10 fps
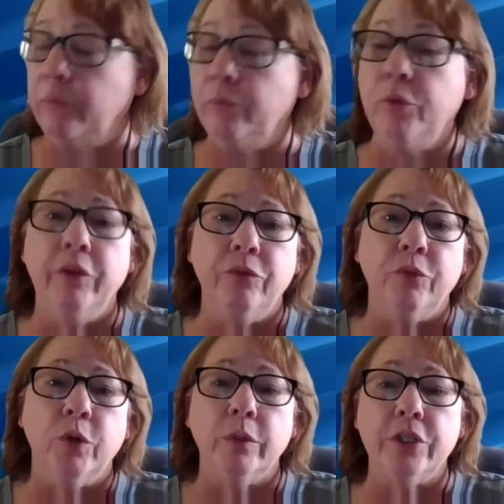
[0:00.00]
moving
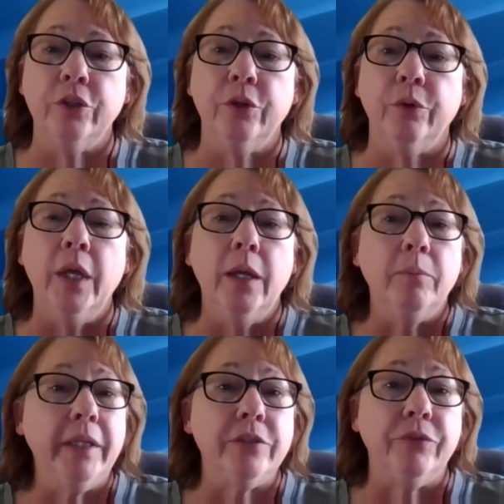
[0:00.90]
forward too,
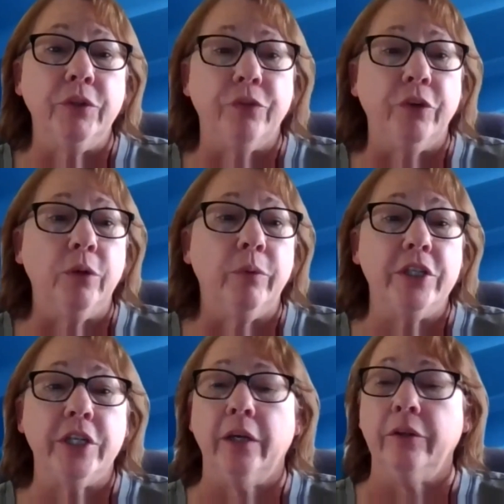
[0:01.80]
please feel free to reach out.